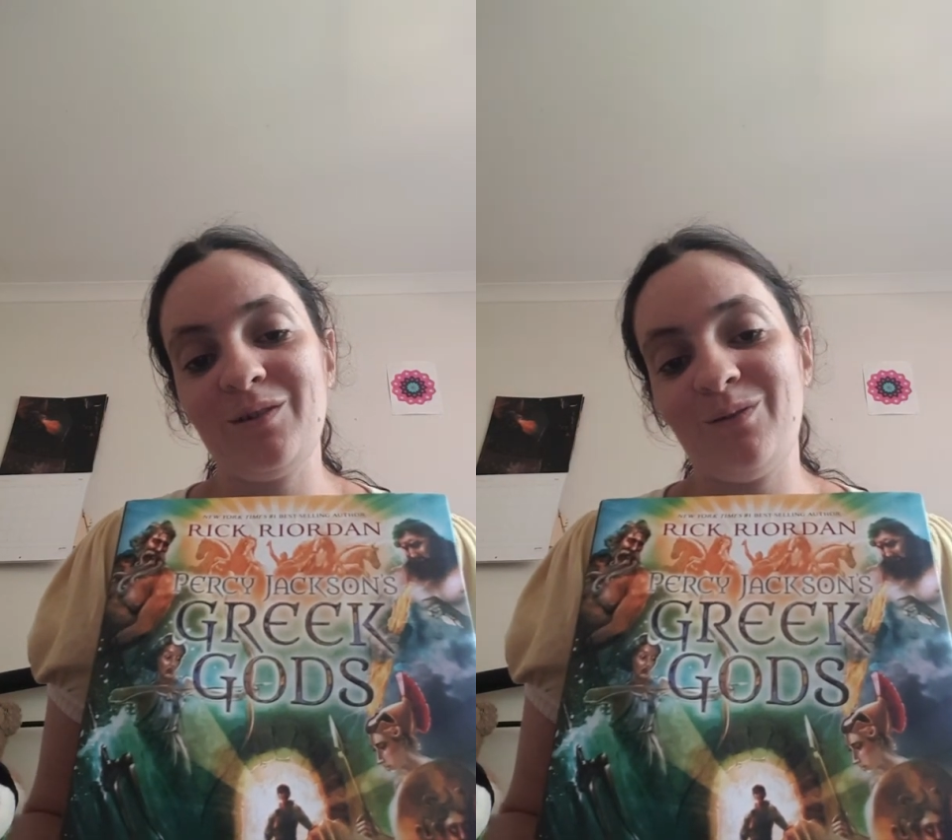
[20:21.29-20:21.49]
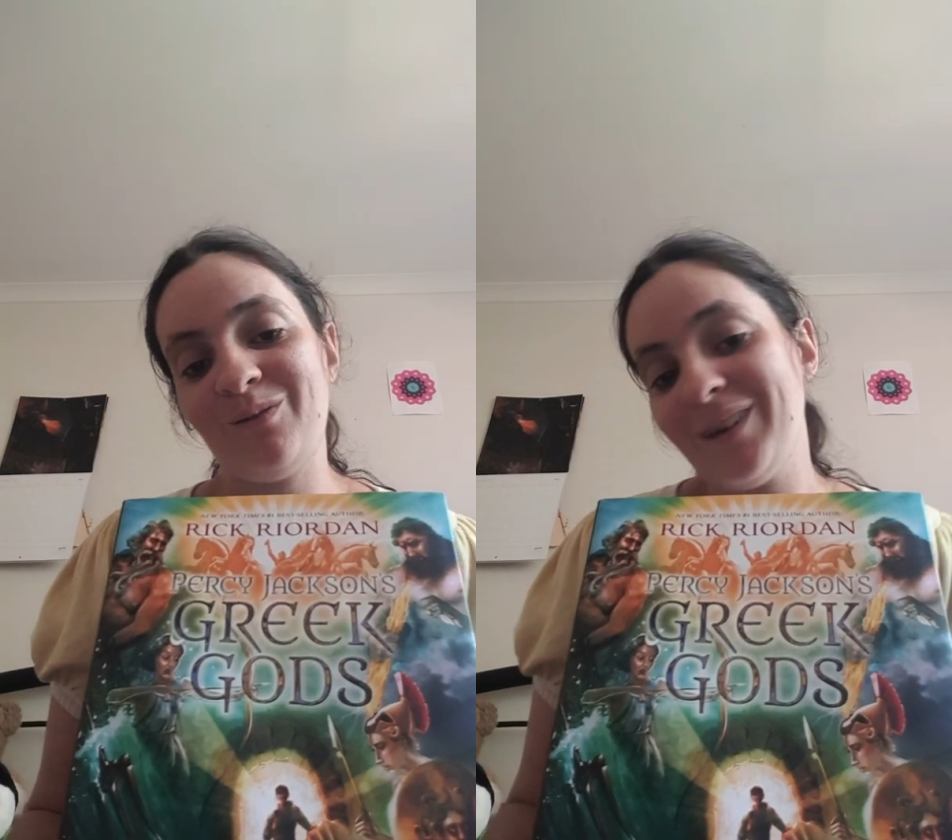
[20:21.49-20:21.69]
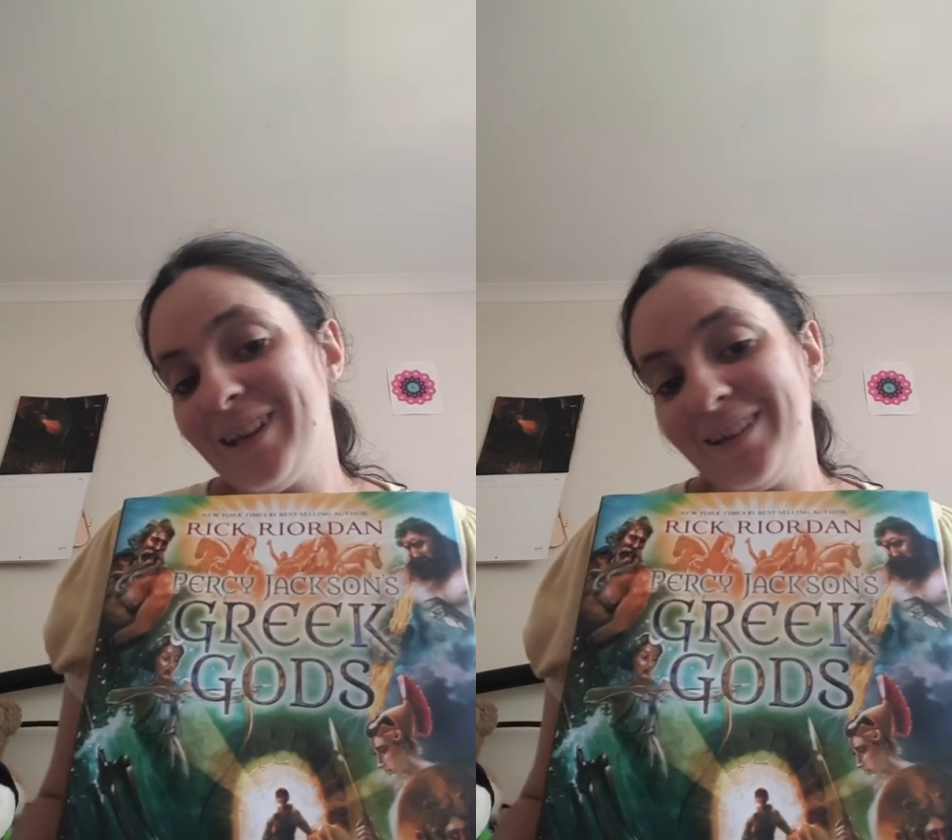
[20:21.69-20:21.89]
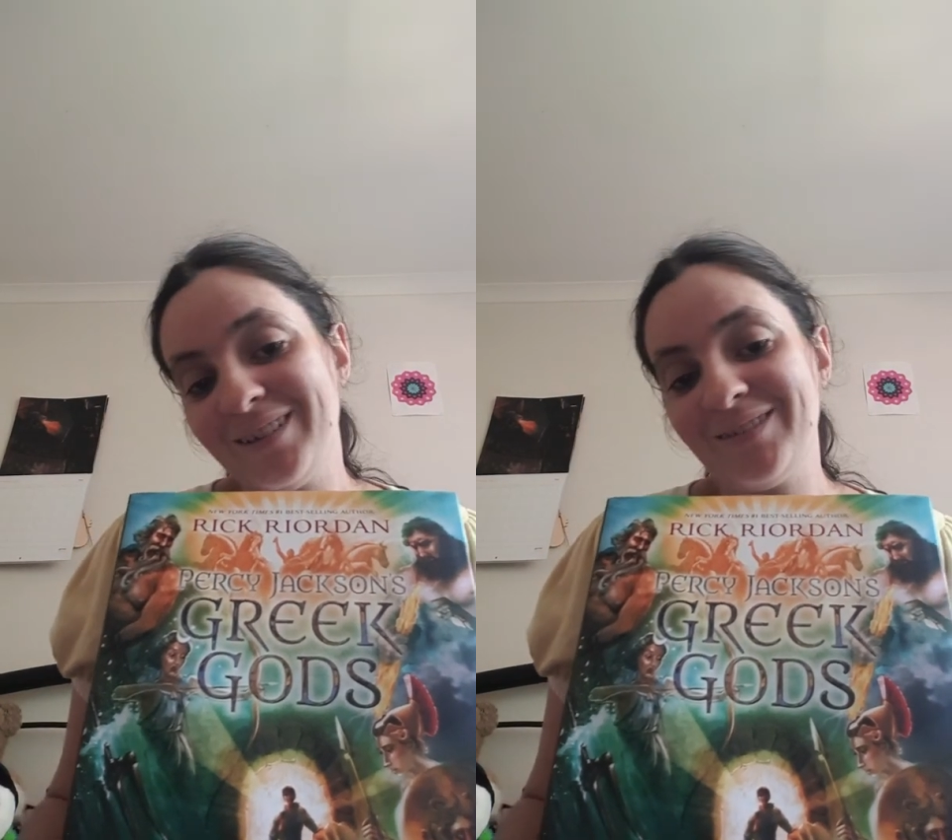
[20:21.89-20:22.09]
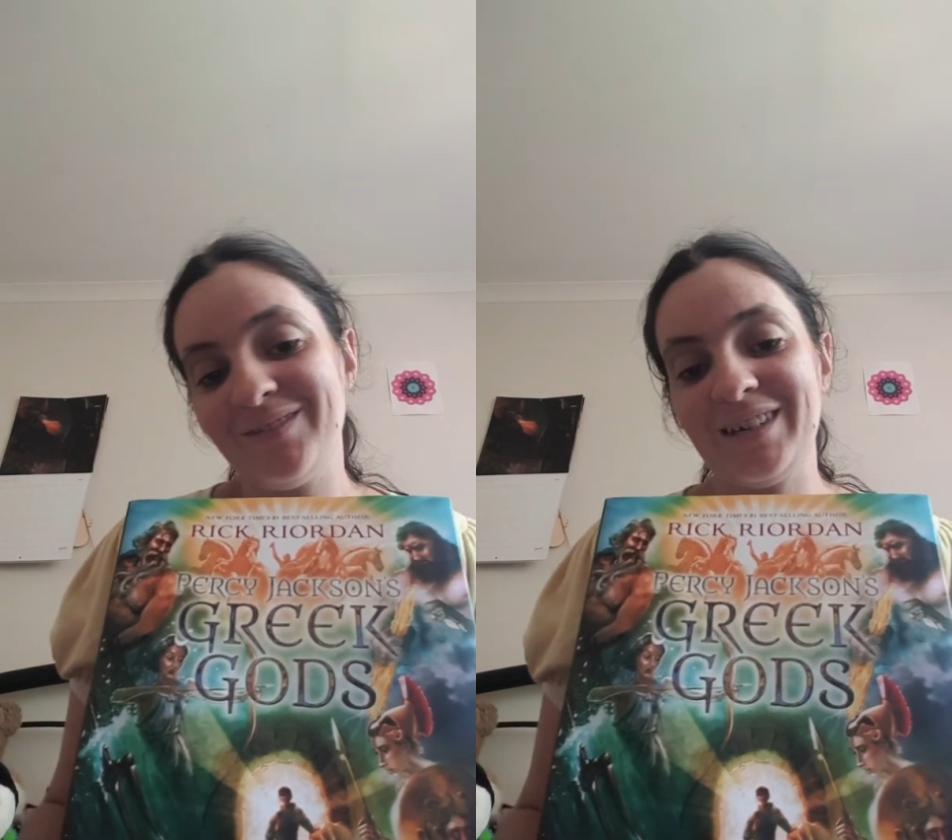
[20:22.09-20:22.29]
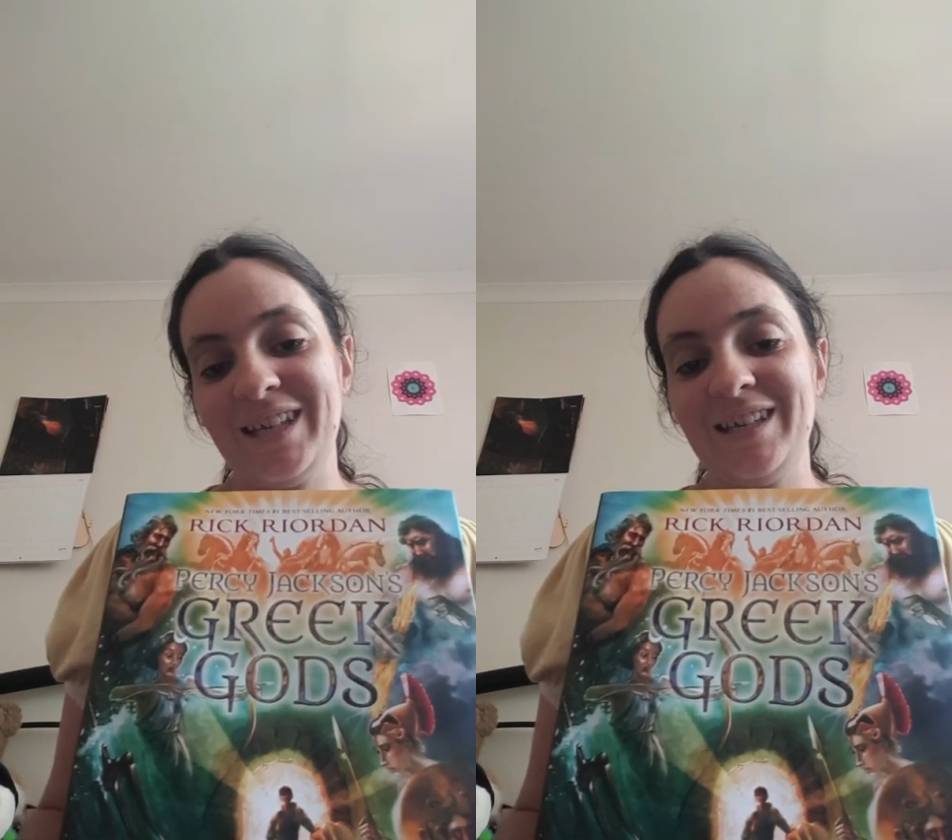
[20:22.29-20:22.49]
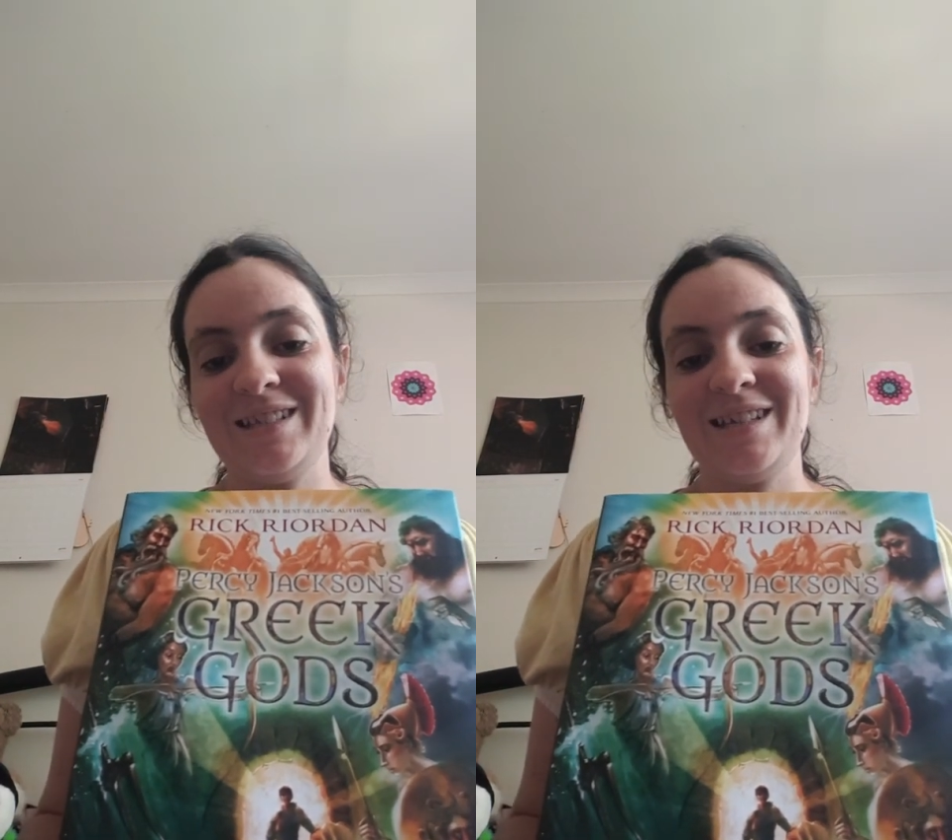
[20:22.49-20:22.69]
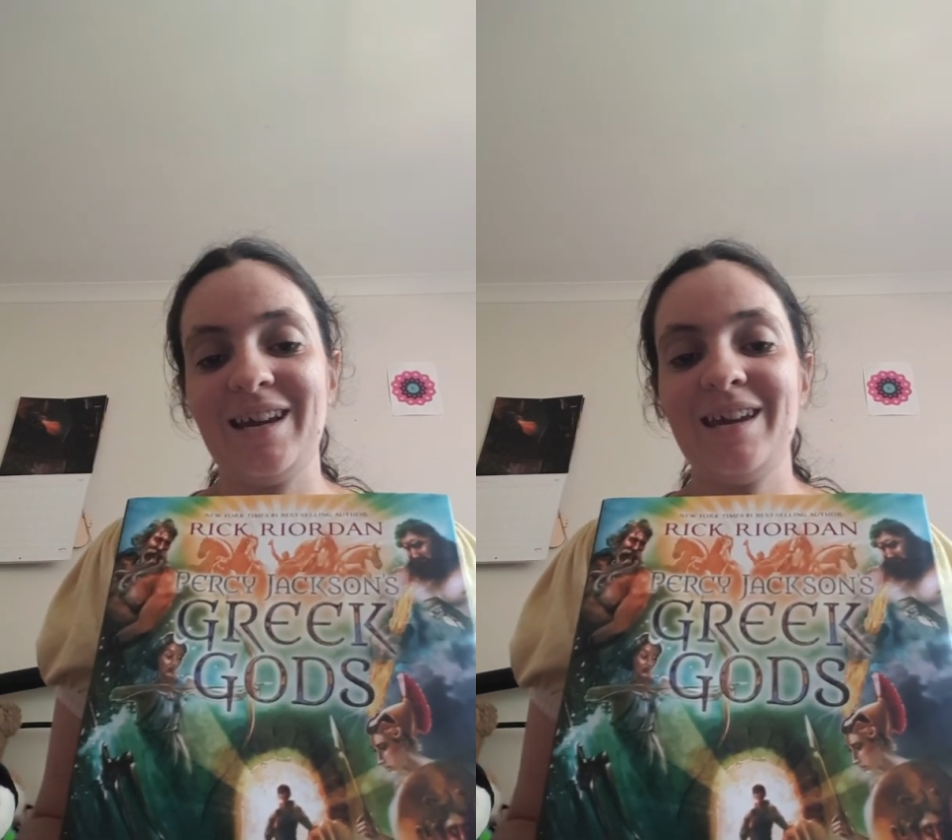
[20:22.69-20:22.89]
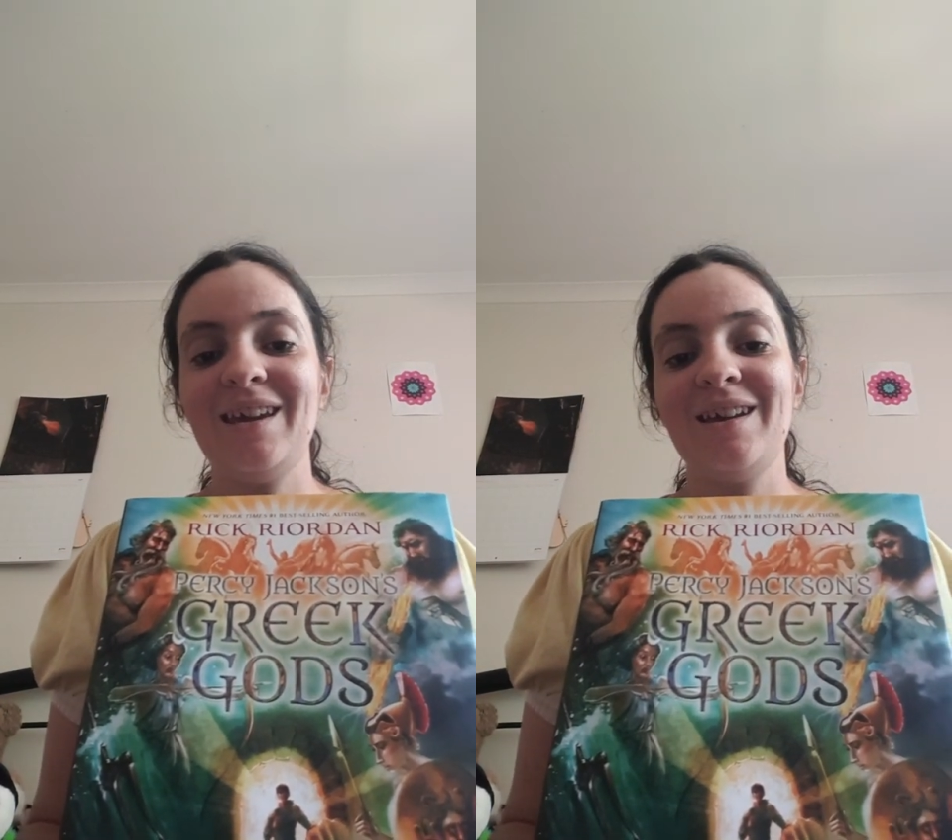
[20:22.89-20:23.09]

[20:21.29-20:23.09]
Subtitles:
cool. What can you say?